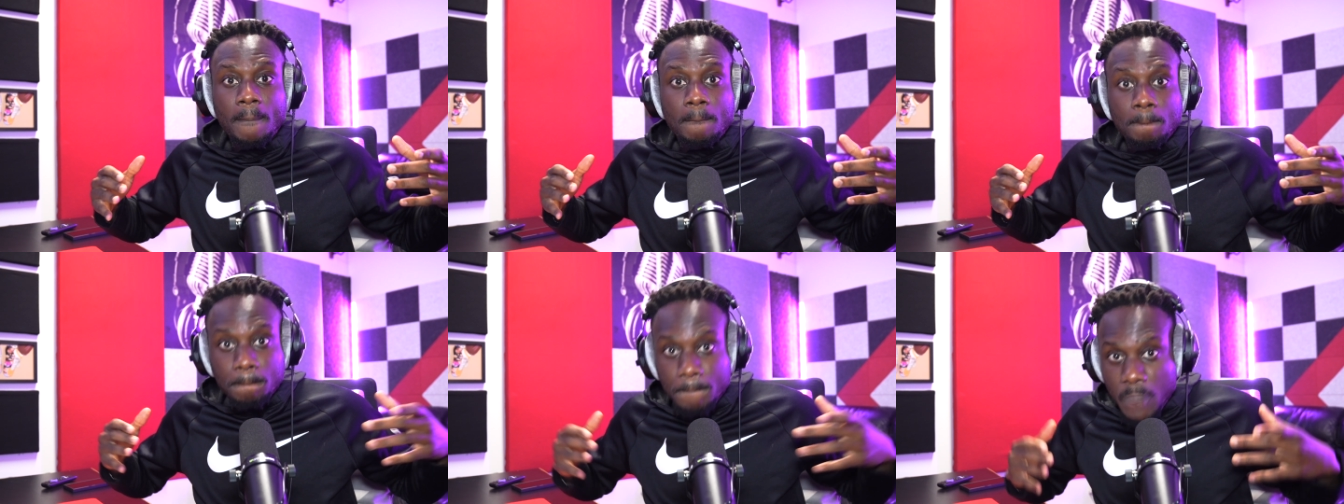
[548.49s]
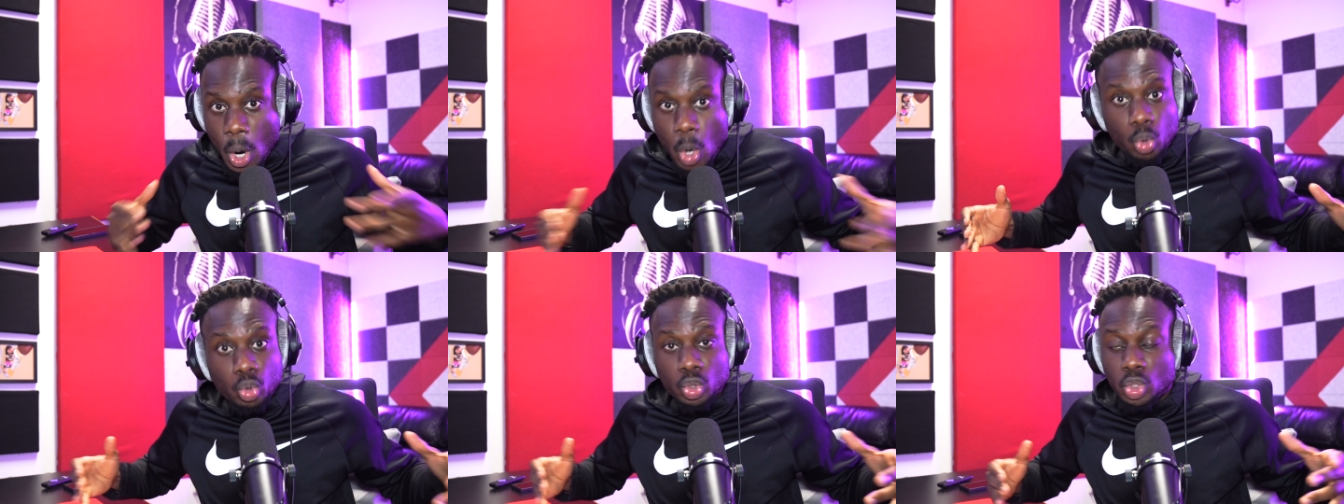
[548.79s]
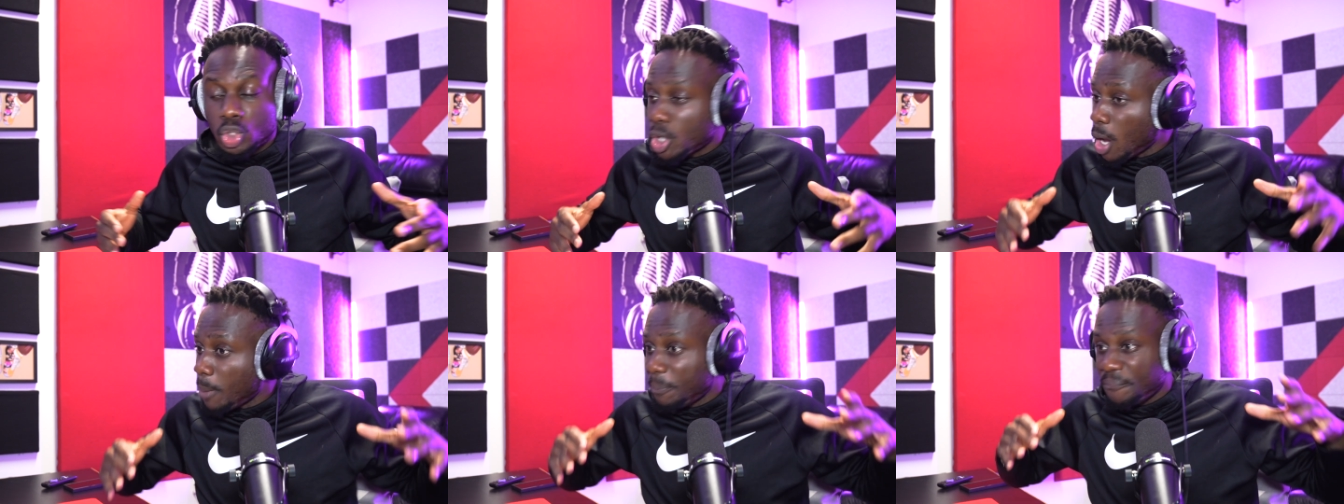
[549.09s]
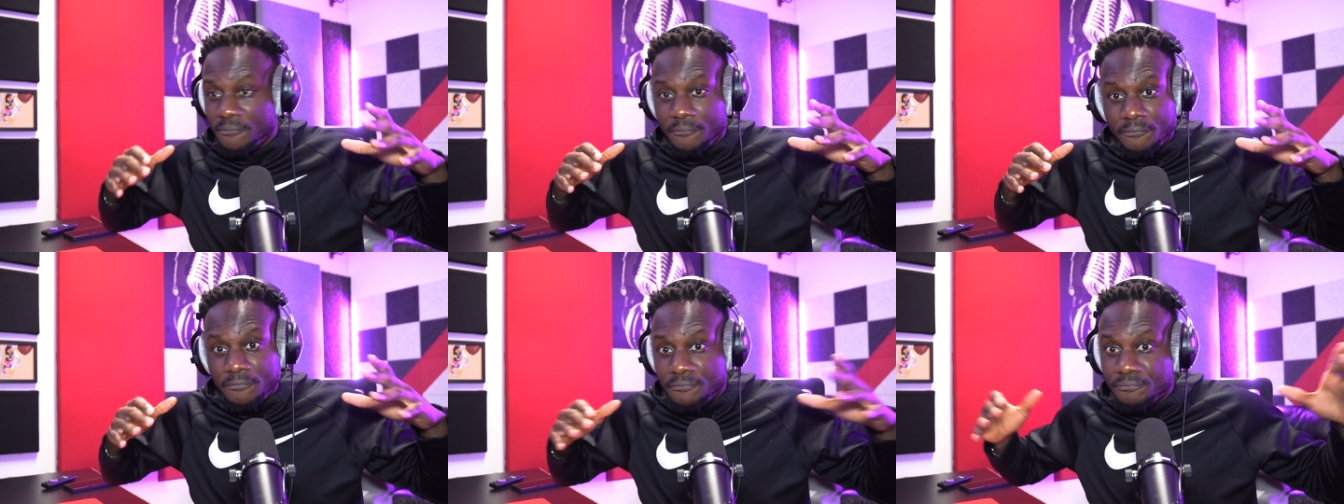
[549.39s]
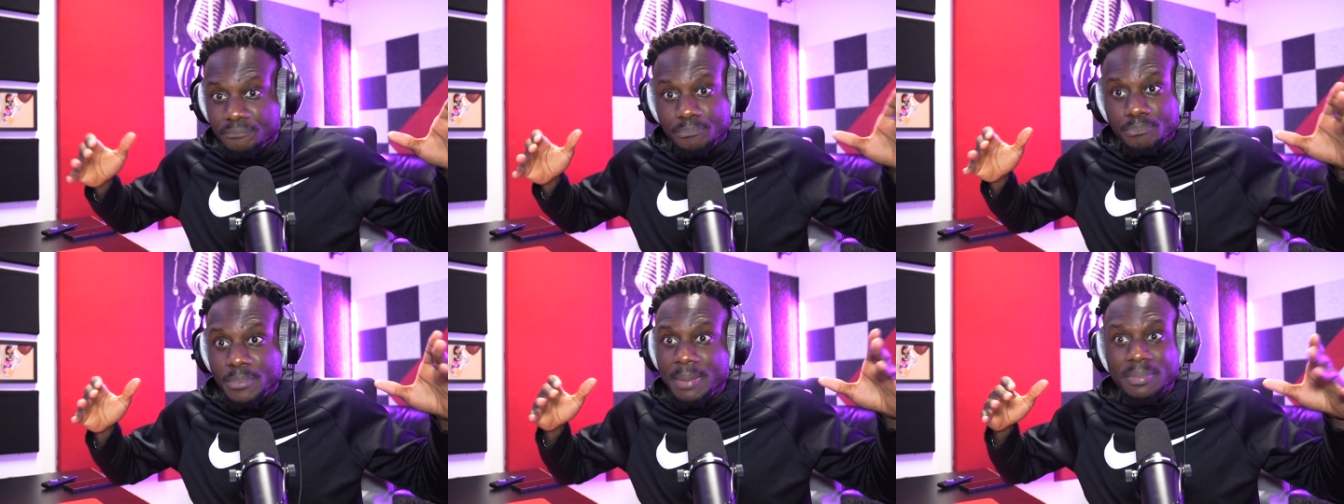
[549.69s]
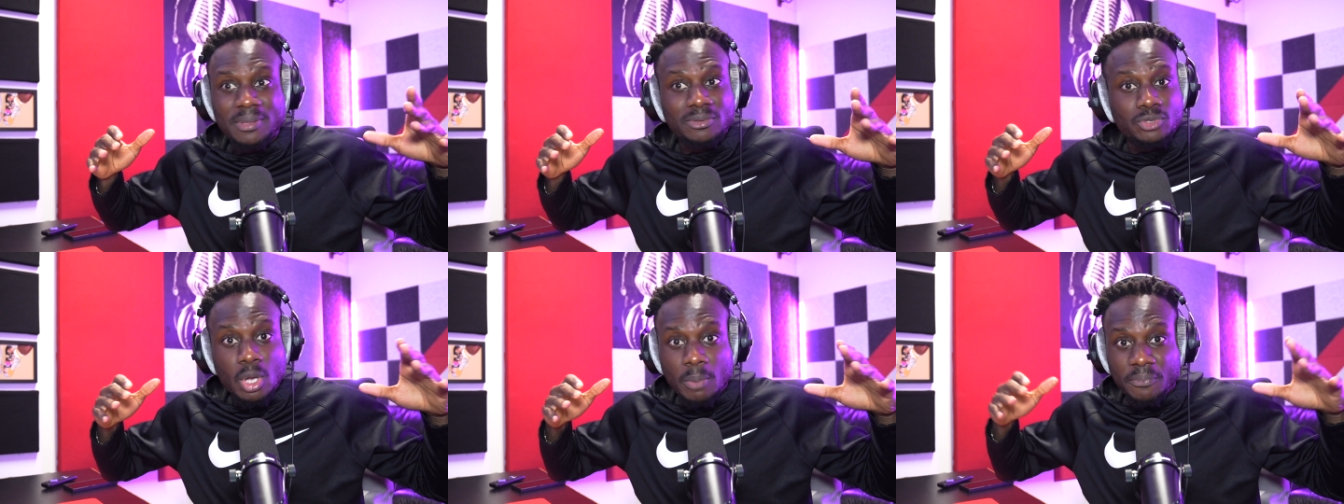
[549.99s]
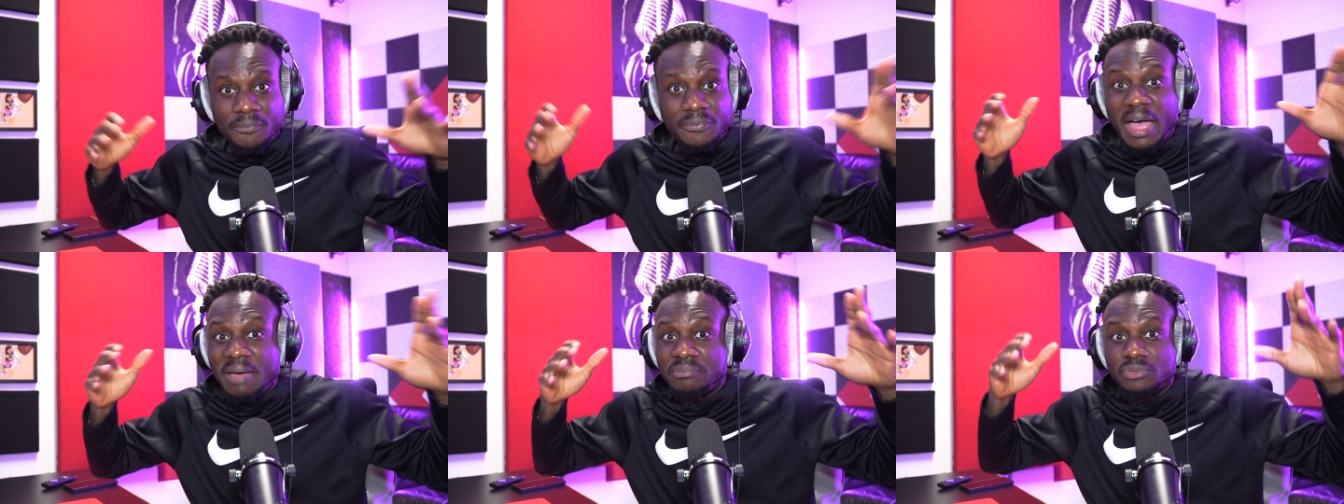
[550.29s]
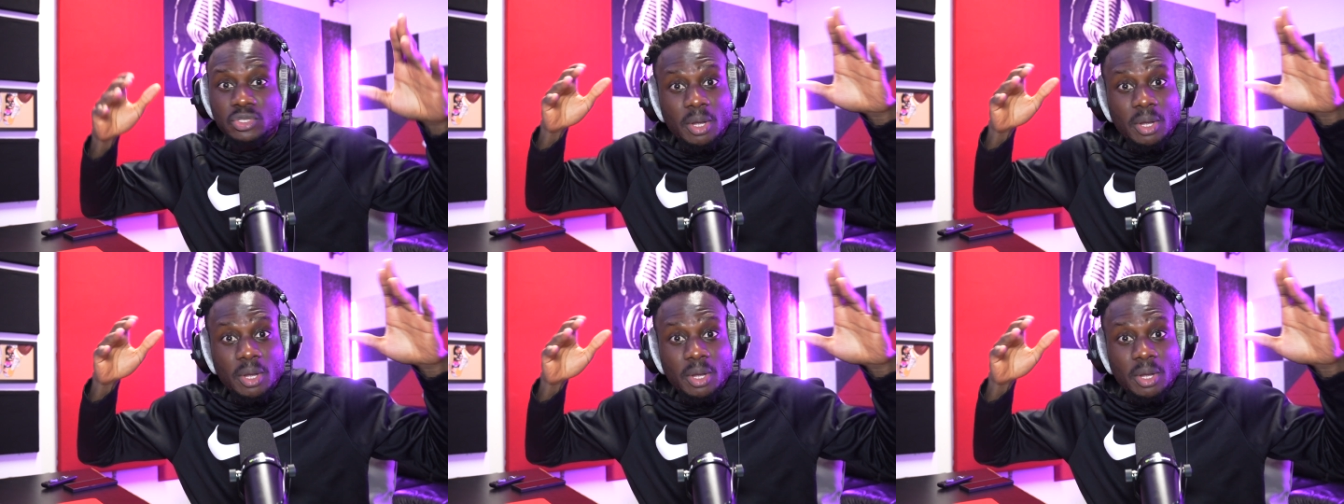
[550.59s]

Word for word: mogul, top maybe top five,